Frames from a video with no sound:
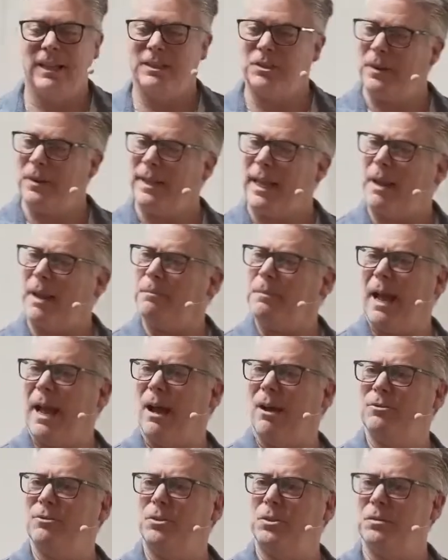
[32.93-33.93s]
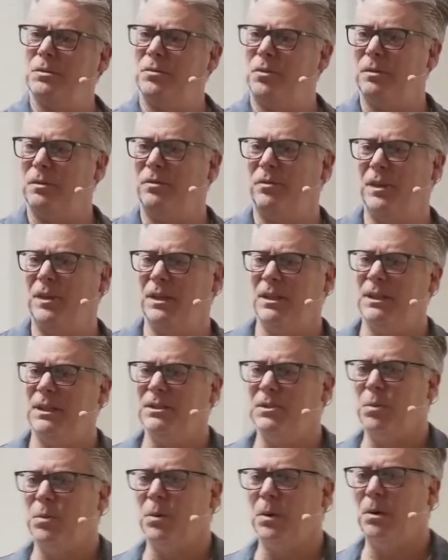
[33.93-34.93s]
And so he came down to fulfill
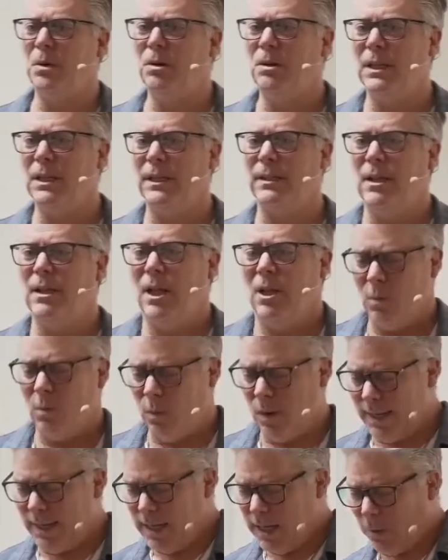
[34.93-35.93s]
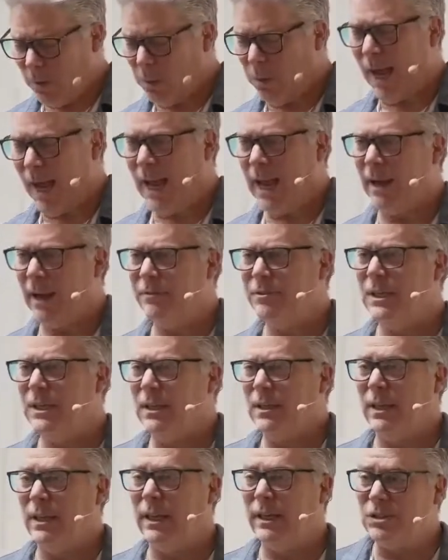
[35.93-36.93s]
his role. And when he arrived,
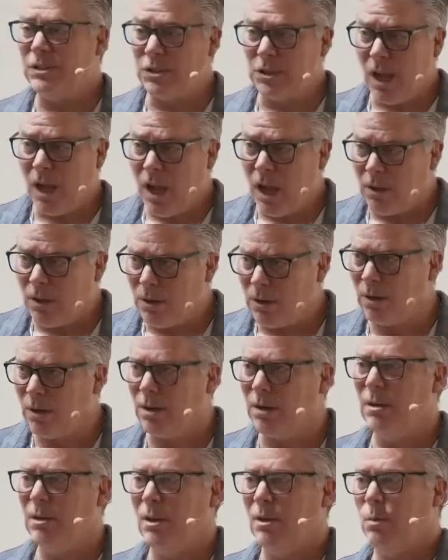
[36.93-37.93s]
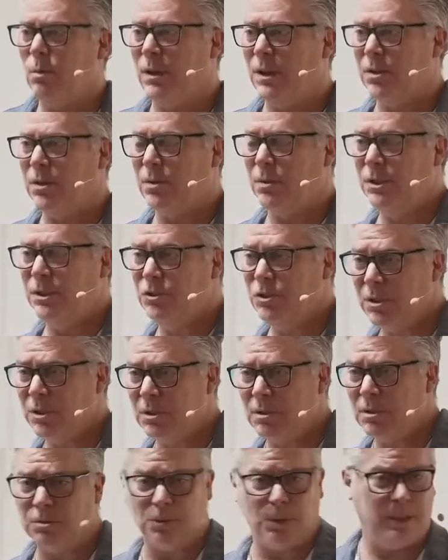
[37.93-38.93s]
he saw her with 3
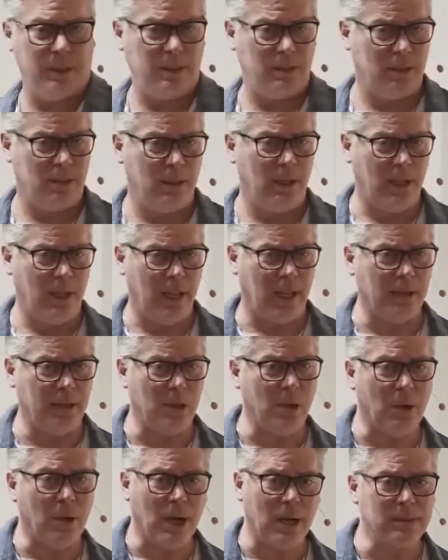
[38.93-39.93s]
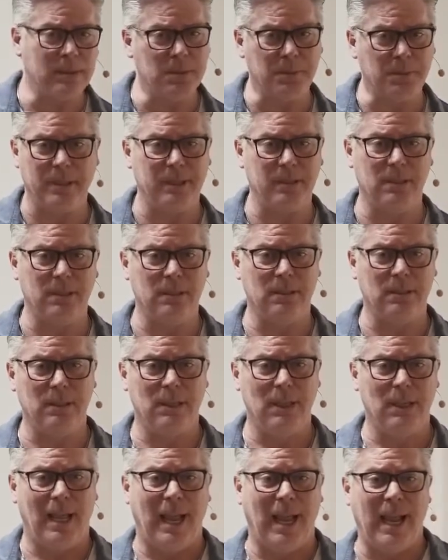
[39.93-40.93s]
children and no husband.
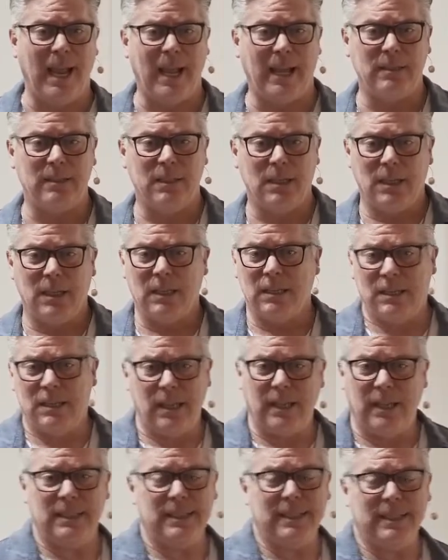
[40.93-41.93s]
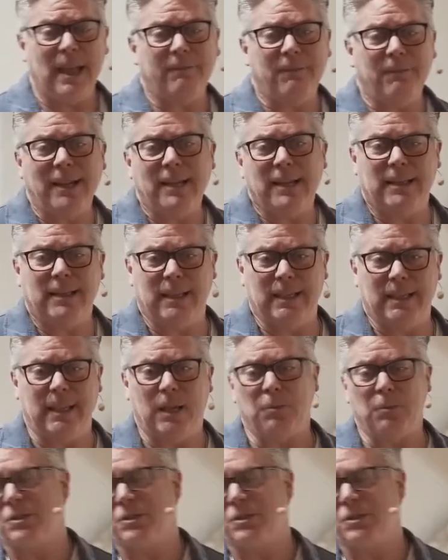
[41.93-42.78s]
And they didn't have anything.